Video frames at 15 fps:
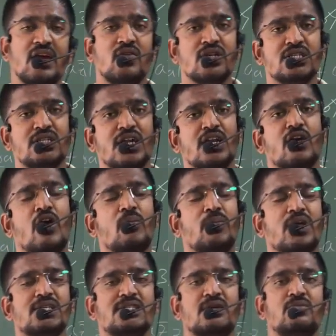equation and
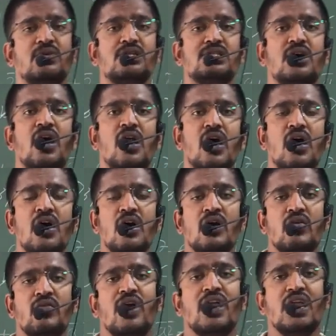complex numbers are
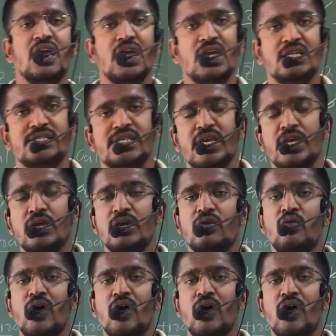very easy.